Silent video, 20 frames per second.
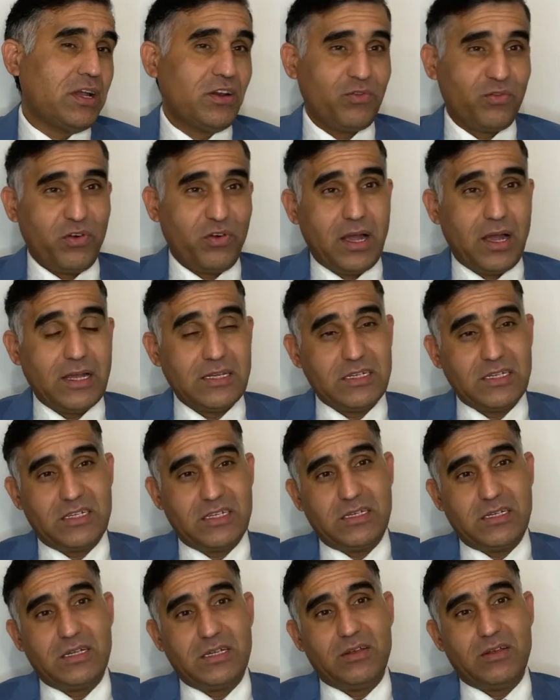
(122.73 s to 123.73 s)
find
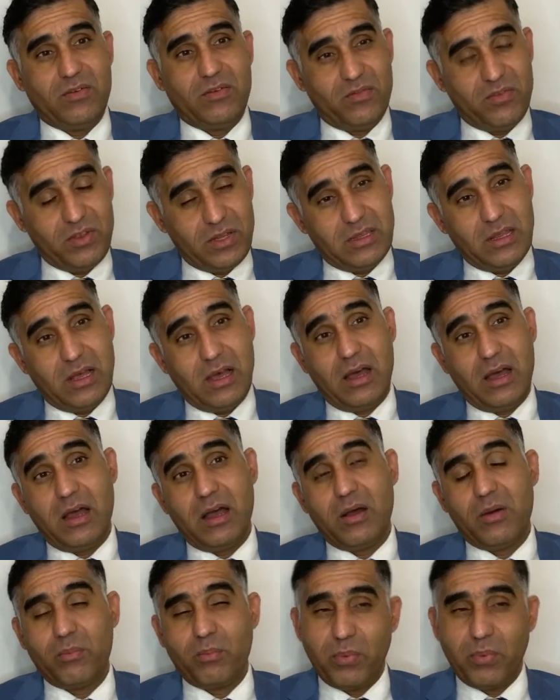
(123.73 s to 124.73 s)
with the
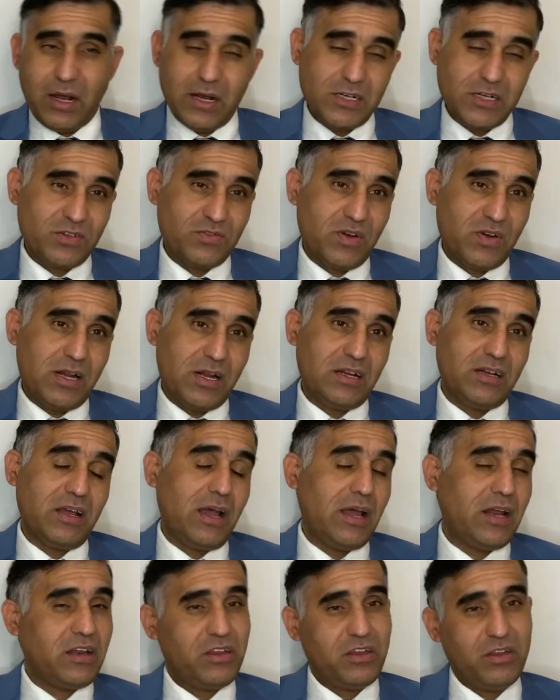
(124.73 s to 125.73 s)
plant world and
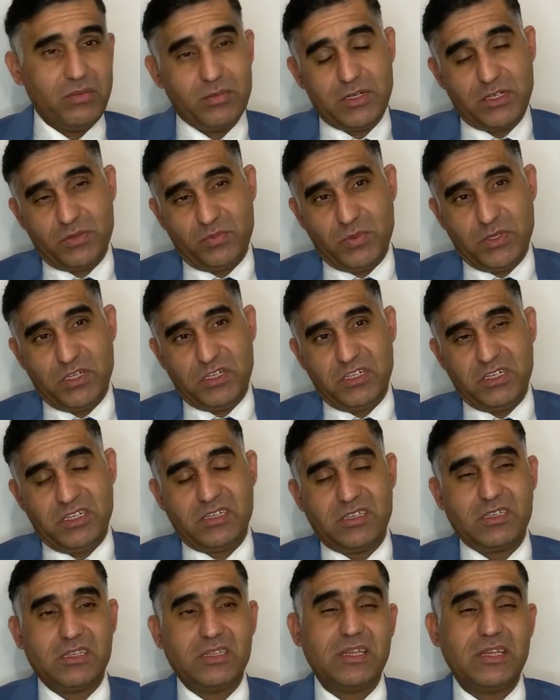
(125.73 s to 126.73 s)
human species.
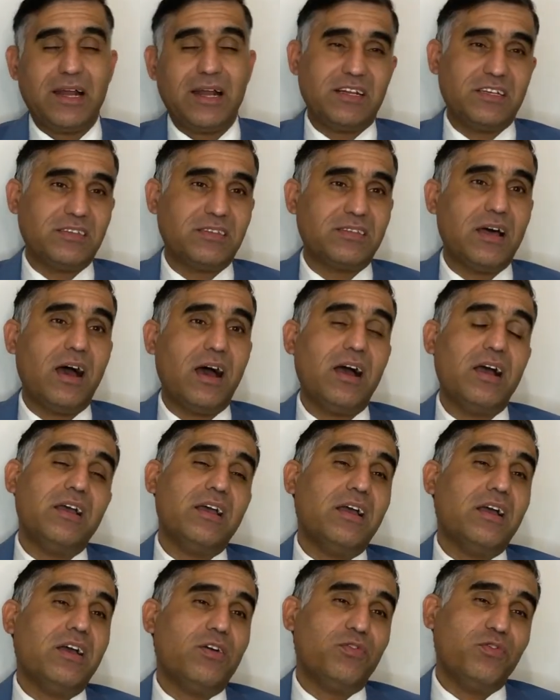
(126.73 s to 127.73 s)
That is the
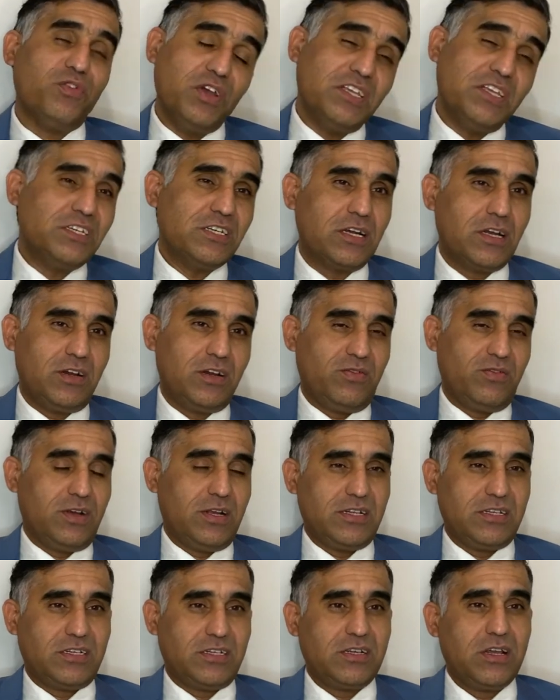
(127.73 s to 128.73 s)
physical
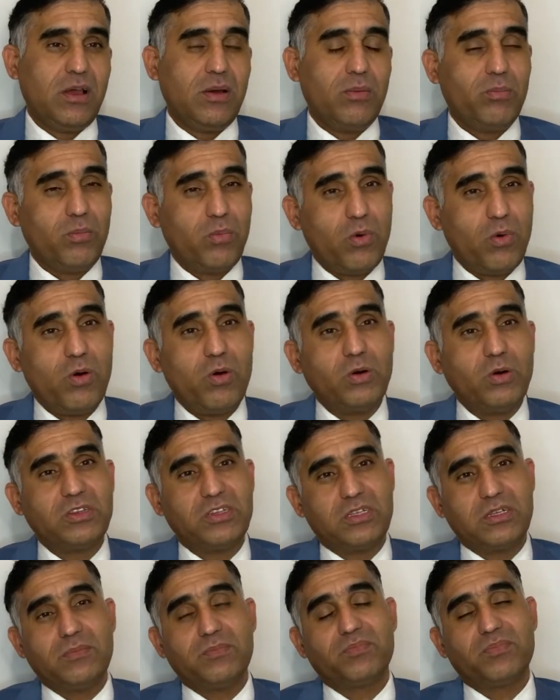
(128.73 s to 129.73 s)
world. Both
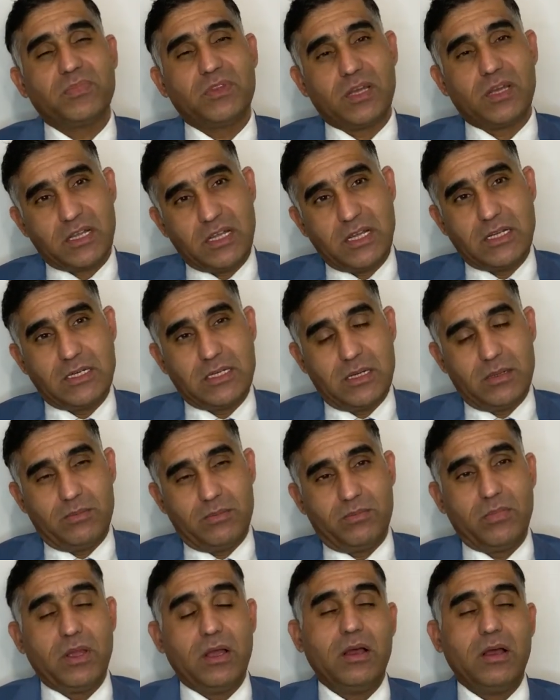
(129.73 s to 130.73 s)
the kingdom,
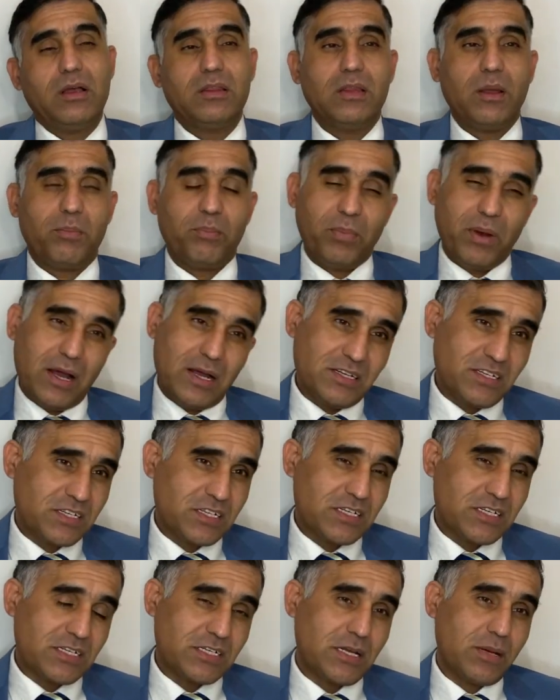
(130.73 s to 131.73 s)
the plant
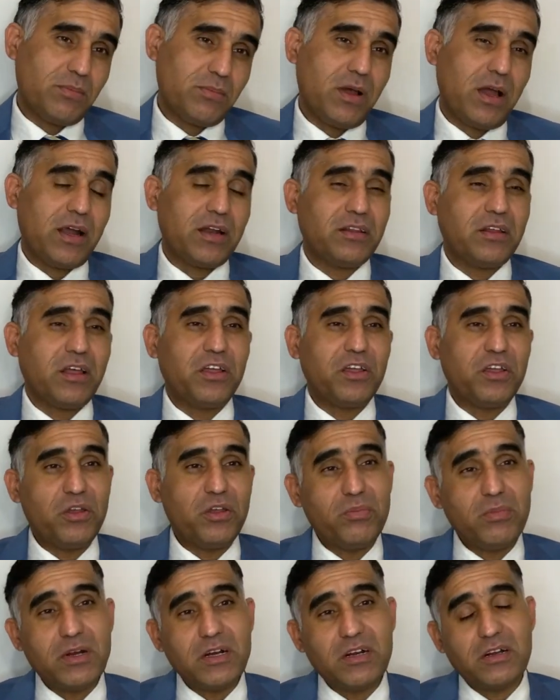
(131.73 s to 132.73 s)
kingdom and the
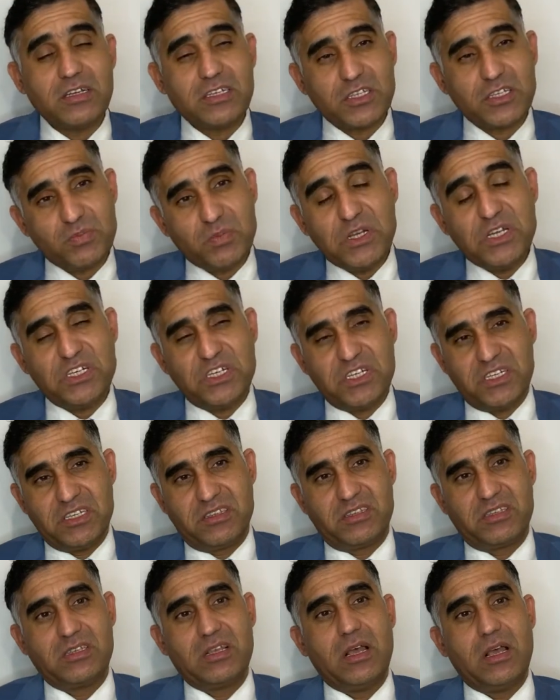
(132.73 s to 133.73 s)
human
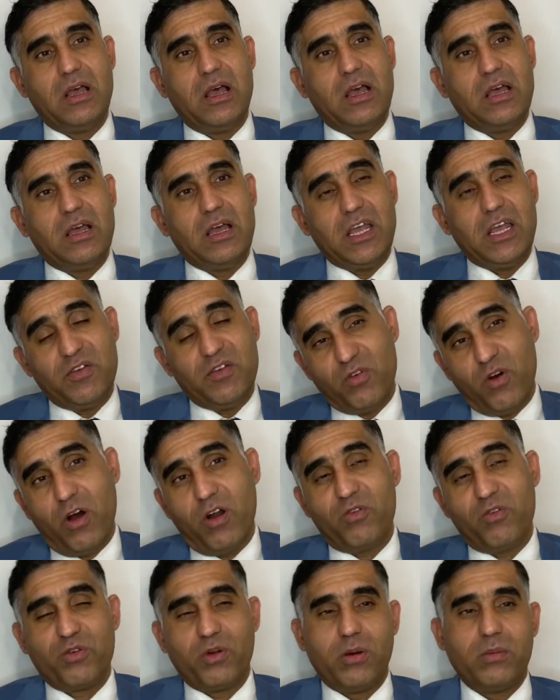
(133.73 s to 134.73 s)
species, evolved
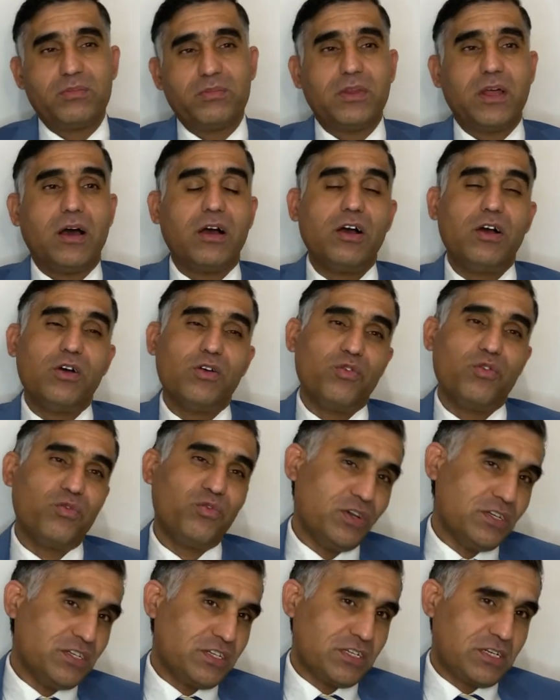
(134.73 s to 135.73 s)
from the
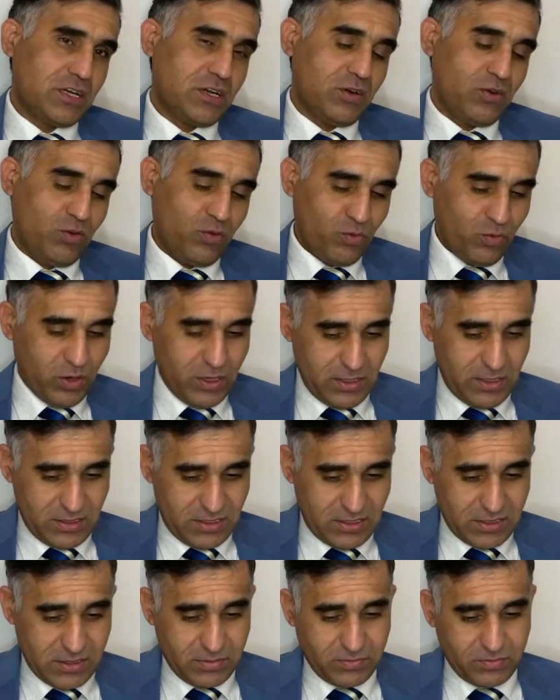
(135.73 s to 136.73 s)
physical world.
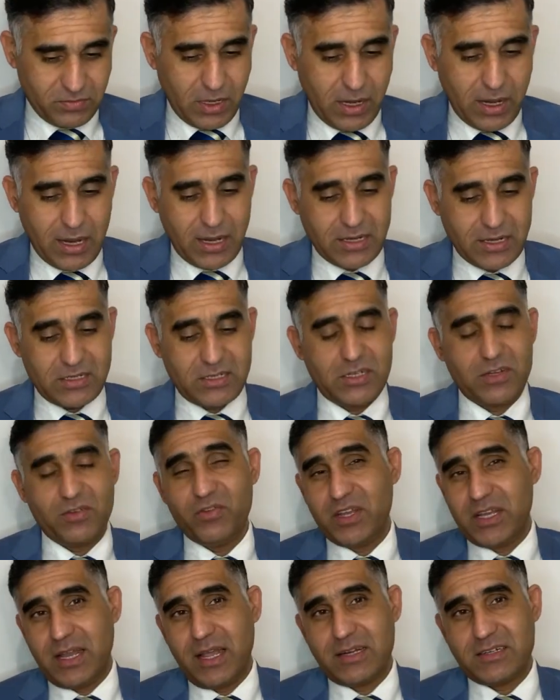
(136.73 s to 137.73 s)
And we
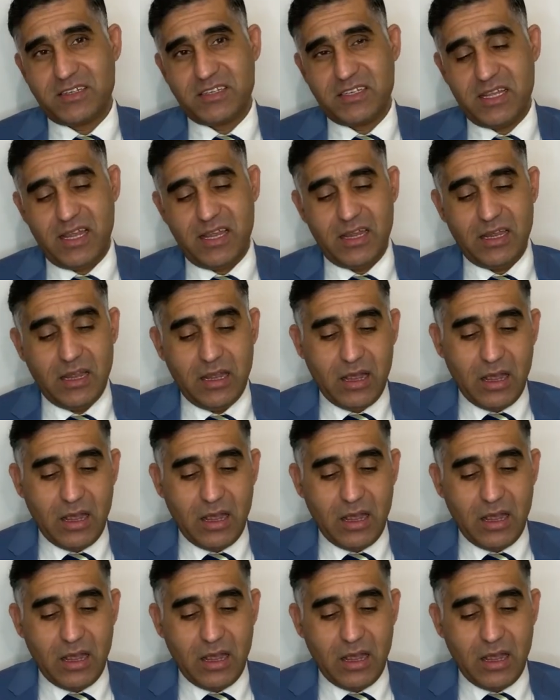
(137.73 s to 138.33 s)
can say